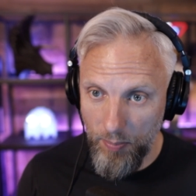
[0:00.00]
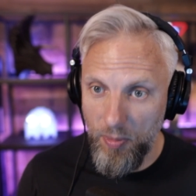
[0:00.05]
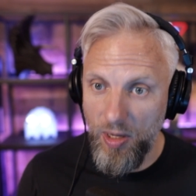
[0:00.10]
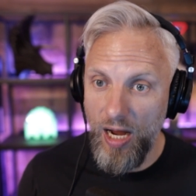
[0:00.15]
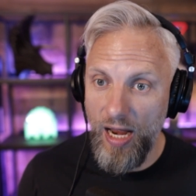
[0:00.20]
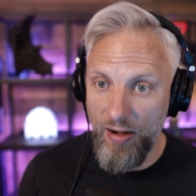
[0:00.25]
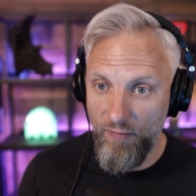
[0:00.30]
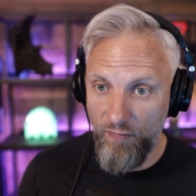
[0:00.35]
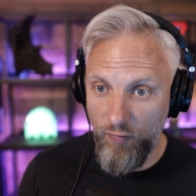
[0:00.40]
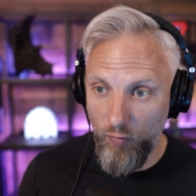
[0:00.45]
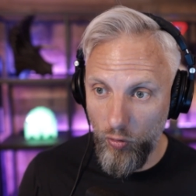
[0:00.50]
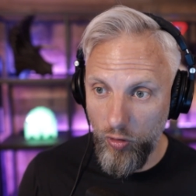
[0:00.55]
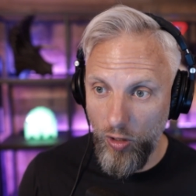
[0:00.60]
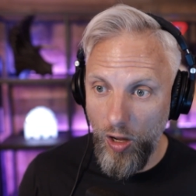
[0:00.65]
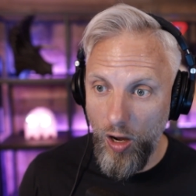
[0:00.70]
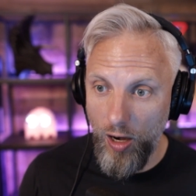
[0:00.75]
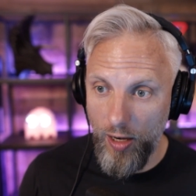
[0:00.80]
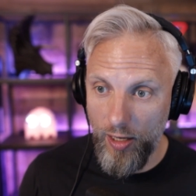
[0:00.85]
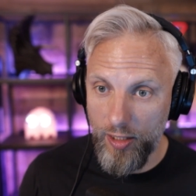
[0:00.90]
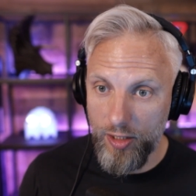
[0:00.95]
kind of full
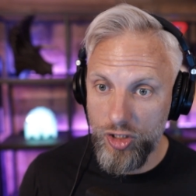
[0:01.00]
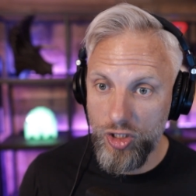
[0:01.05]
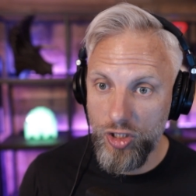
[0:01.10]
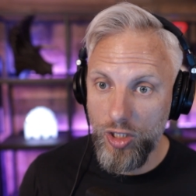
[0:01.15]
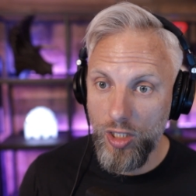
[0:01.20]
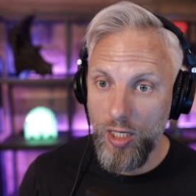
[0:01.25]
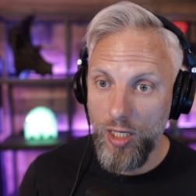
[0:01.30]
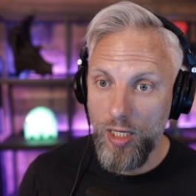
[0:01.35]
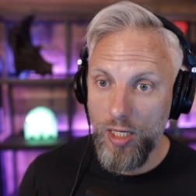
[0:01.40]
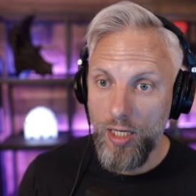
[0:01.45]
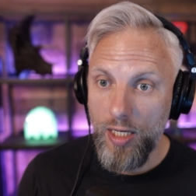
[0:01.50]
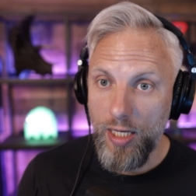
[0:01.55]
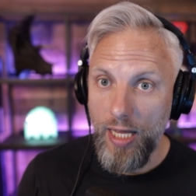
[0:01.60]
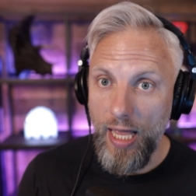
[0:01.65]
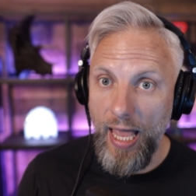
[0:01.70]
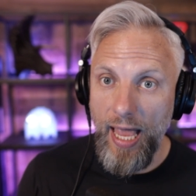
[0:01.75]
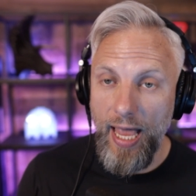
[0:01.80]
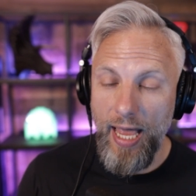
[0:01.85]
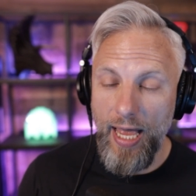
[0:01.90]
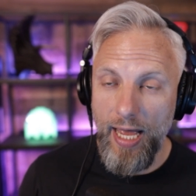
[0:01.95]
arch.
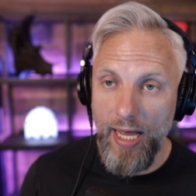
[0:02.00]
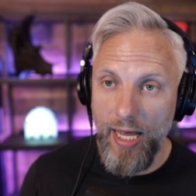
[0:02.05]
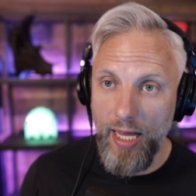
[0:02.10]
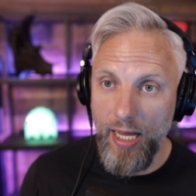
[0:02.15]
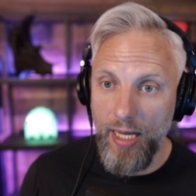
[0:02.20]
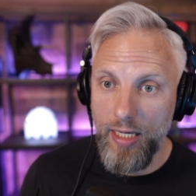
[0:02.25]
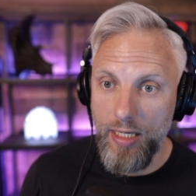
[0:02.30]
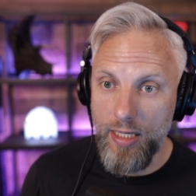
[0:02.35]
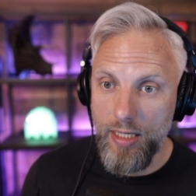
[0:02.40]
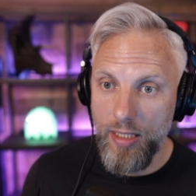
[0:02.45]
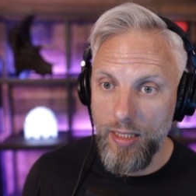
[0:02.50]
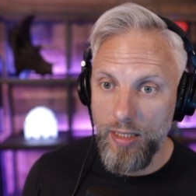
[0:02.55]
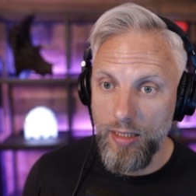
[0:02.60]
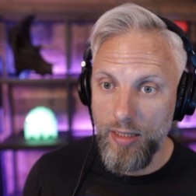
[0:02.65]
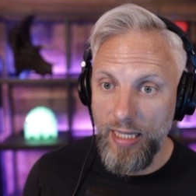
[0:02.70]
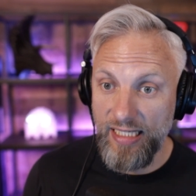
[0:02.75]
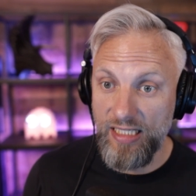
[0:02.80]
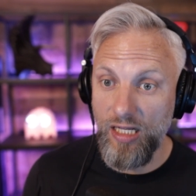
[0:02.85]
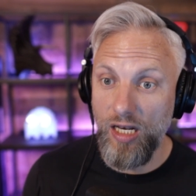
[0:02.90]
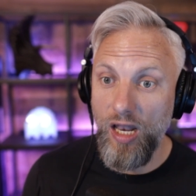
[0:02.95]
And
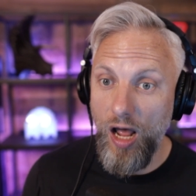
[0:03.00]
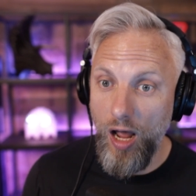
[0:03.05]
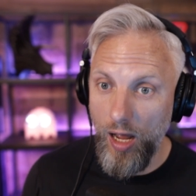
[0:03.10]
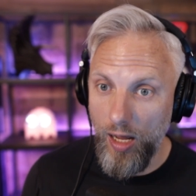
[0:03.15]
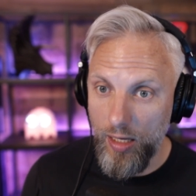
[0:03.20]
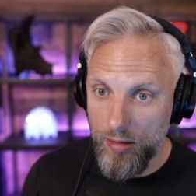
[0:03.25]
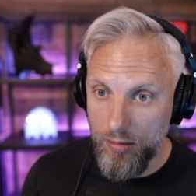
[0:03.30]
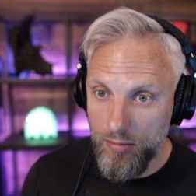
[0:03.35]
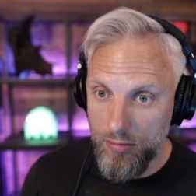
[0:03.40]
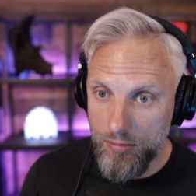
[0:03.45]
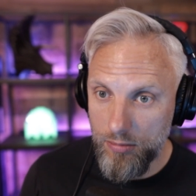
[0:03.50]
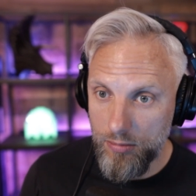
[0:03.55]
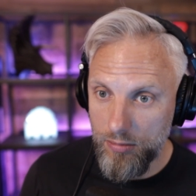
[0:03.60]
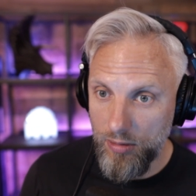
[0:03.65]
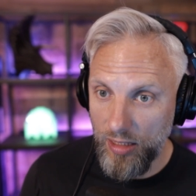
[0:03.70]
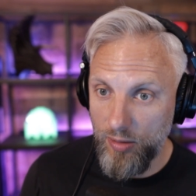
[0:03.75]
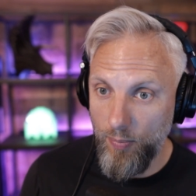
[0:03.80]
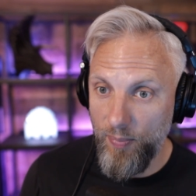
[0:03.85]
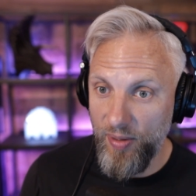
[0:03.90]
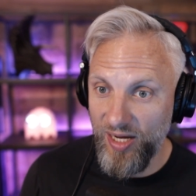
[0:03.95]
that's a lot.
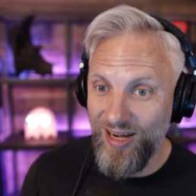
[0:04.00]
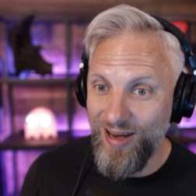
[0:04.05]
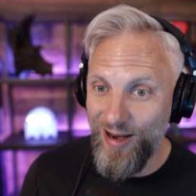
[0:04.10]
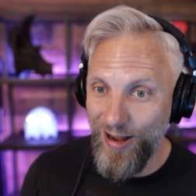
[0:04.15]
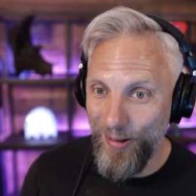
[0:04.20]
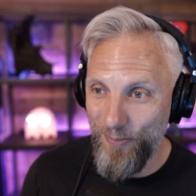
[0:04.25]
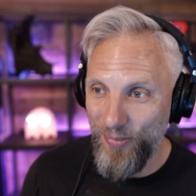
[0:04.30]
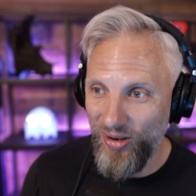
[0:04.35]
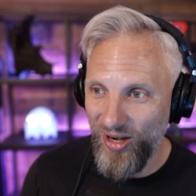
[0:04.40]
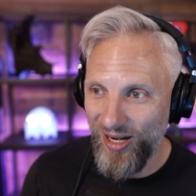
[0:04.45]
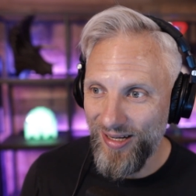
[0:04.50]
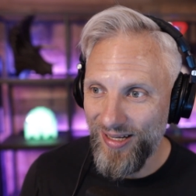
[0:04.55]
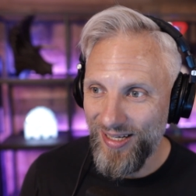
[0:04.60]
That's a big number.